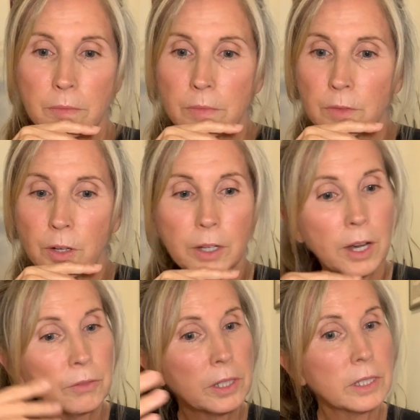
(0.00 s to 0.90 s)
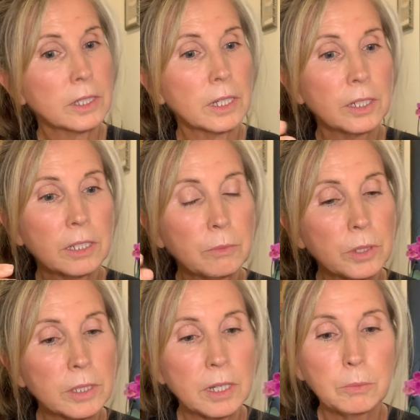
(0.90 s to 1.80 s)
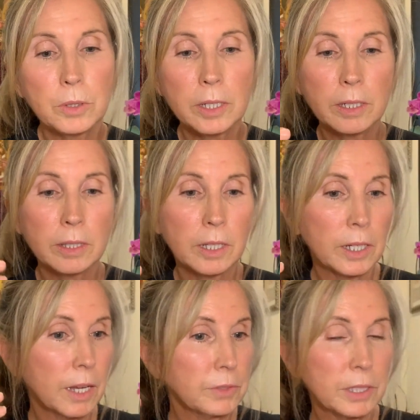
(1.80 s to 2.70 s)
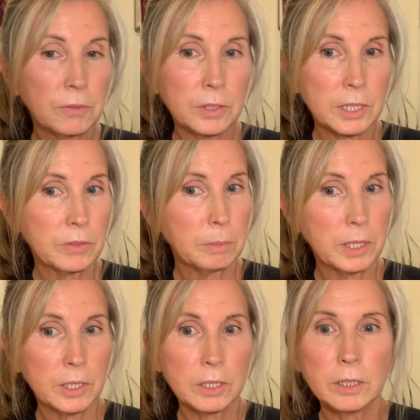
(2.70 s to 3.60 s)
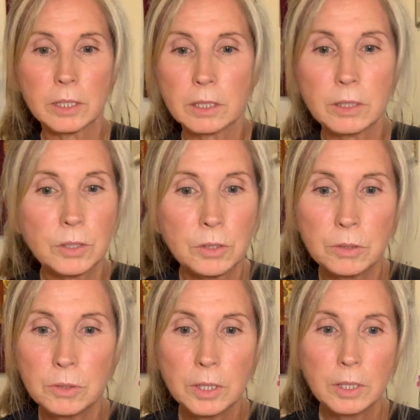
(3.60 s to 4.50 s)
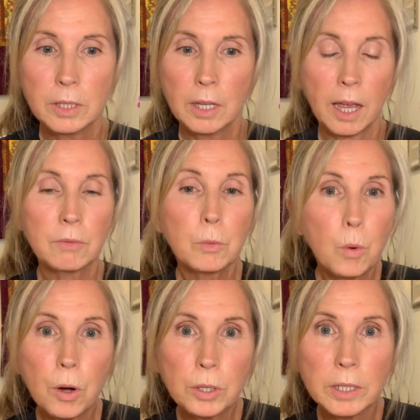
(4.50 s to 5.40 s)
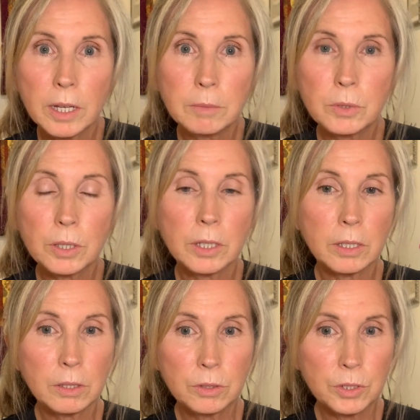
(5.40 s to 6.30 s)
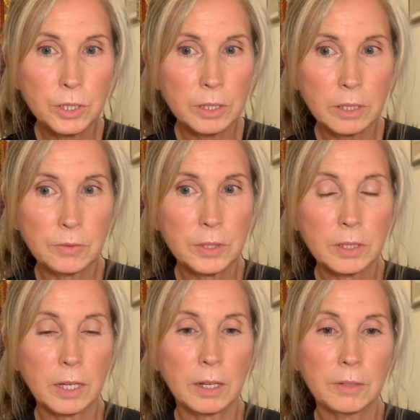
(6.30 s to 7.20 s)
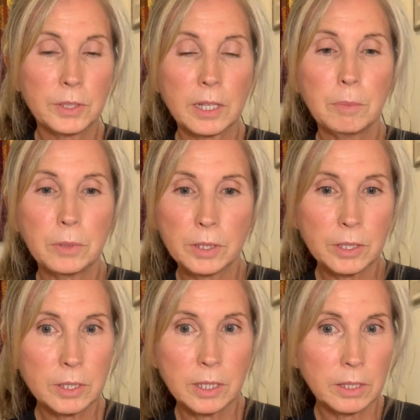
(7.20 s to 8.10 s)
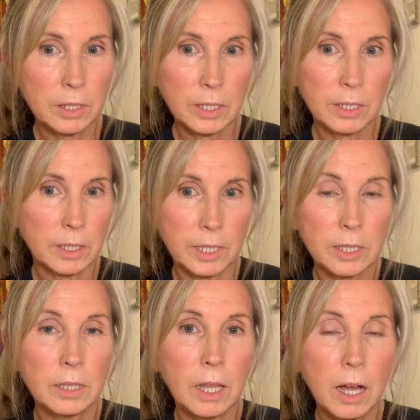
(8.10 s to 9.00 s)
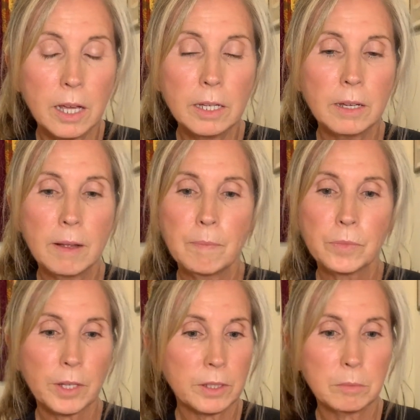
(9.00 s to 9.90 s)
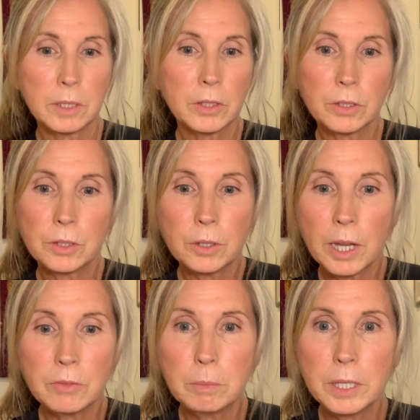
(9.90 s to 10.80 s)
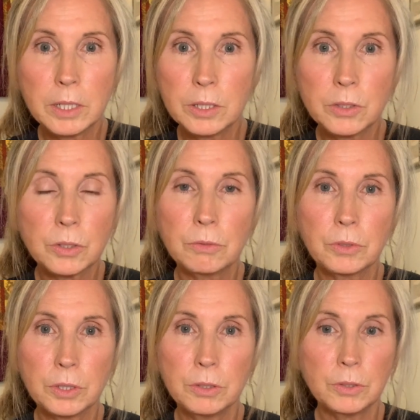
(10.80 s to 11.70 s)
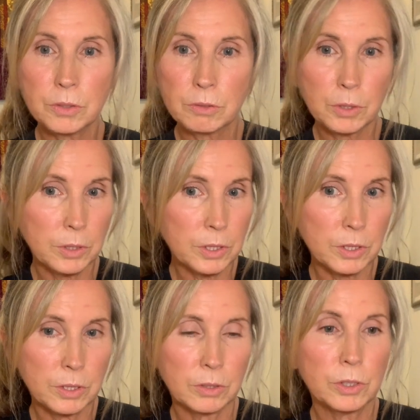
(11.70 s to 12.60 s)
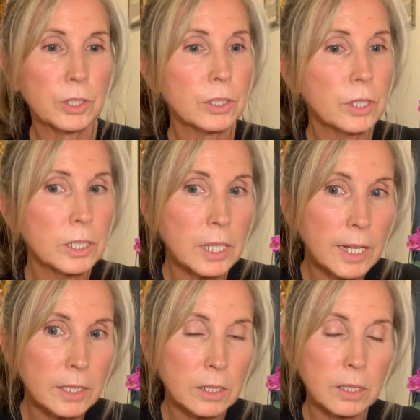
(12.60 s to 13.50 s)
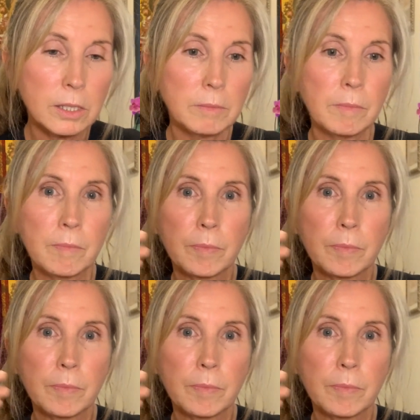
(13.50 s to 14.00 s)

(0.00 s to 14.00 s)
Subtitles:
Right? You're having a discussion with someone and they have a difference of opinion just because you have woken up to the illusion of separateness, seeing that that's a lie, doesn't mean that you don't have opinions or views. Of course you do. You're just not attached to them.